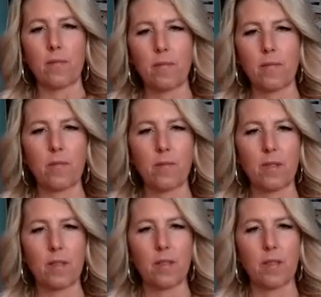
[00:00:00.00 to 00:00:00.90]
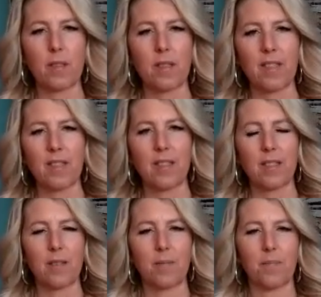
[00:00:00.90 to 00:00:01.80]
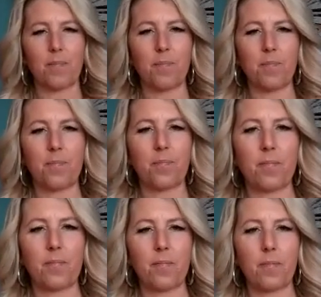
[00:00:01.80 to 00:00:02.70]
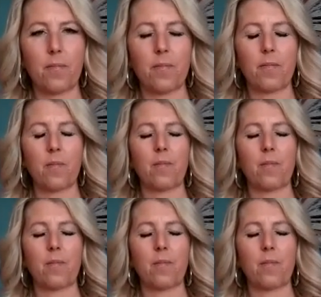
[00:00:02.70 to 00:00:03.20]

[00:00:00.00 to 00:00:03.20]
The person shown says nothing.